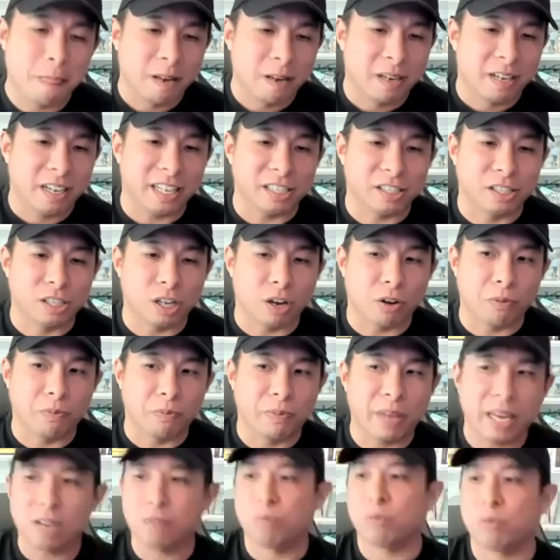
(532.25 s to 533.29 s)
And so
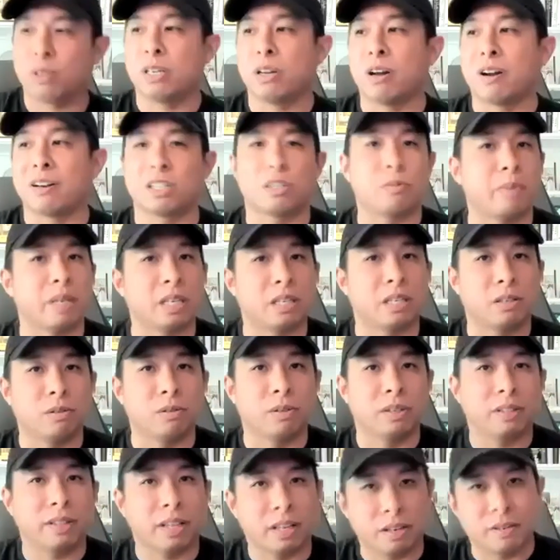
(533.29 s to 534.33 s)
they didn't really know how to speak to
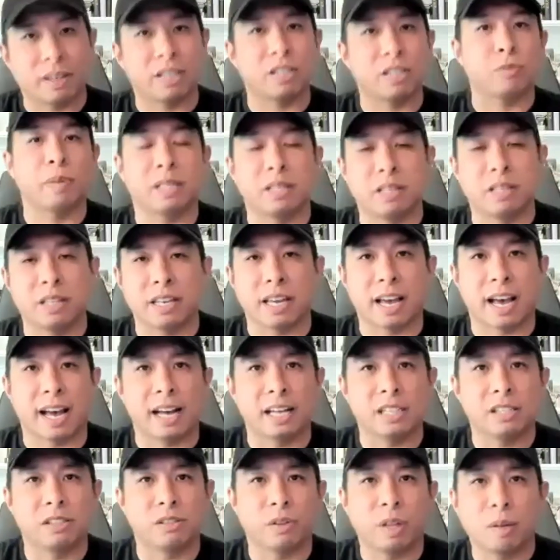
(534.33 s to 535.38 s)
it. They knew how to speak to the
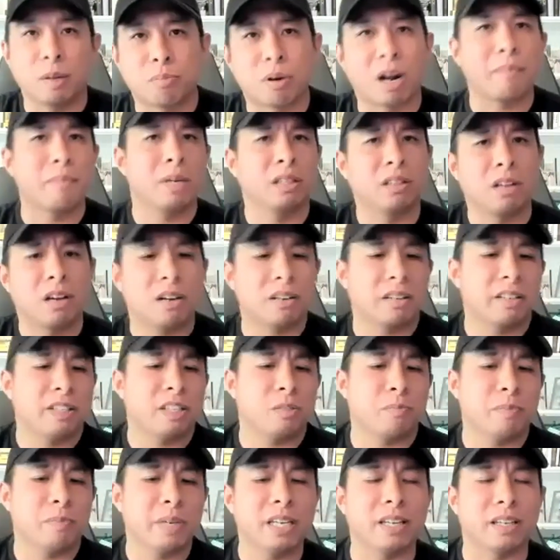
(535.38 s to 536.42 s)
ads. So they brought me along to
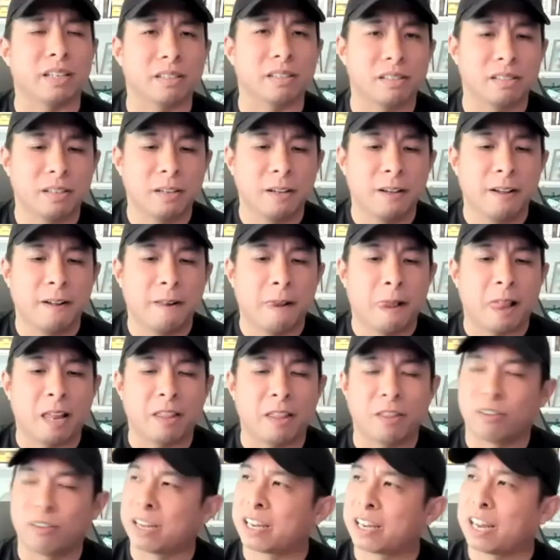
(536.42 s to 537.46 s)
these meetings. And
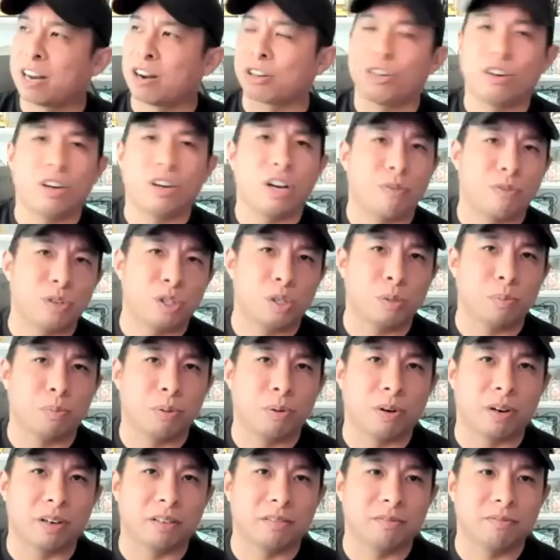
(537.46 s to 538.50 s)
they're like, Eric, you're here for
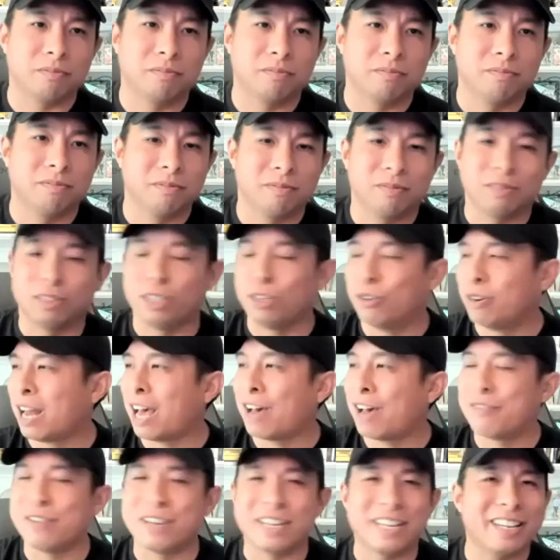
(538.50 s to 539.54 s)
support. You don't
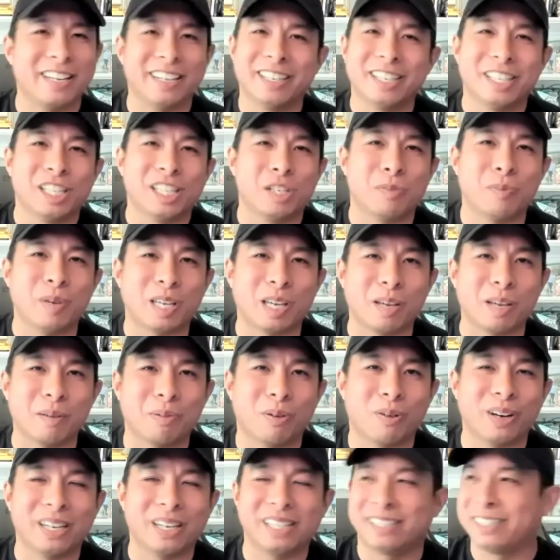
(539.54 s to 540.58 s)
have any speaking
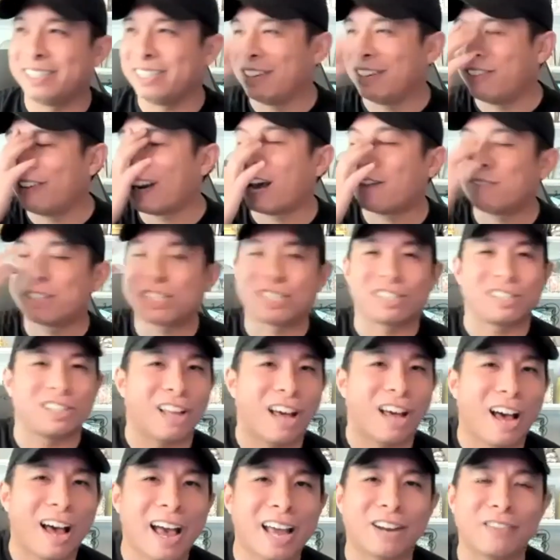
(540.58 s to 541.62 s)
points. You don't have a
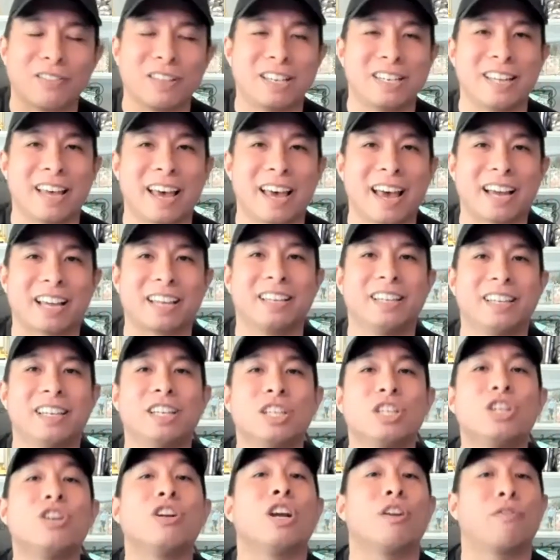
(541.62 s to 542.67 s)
slide on the deck.
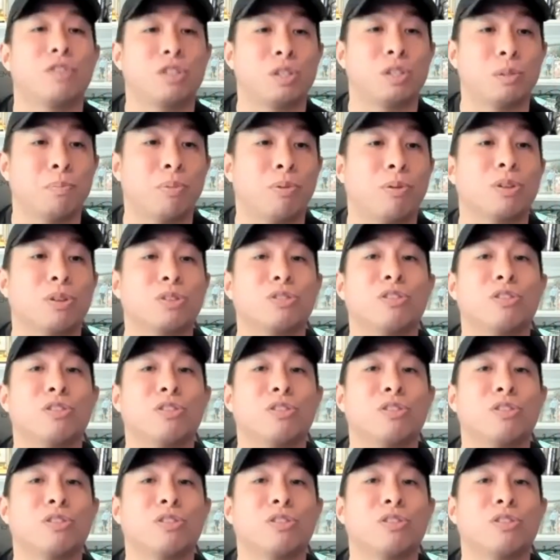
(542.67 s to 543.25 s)
You're here for support.